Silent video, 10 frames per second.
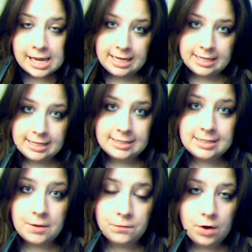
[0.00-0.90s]

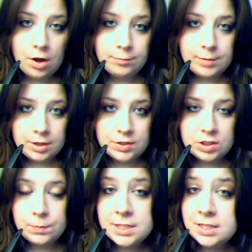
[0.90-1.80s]
is from The
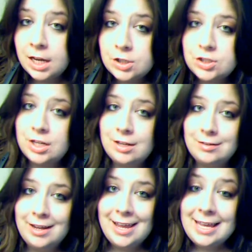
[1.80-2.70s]
Soap
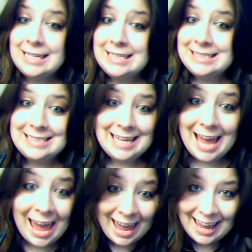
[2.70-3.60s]
Seduction.
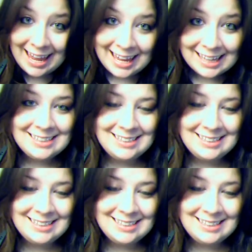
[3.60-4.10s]
Yay!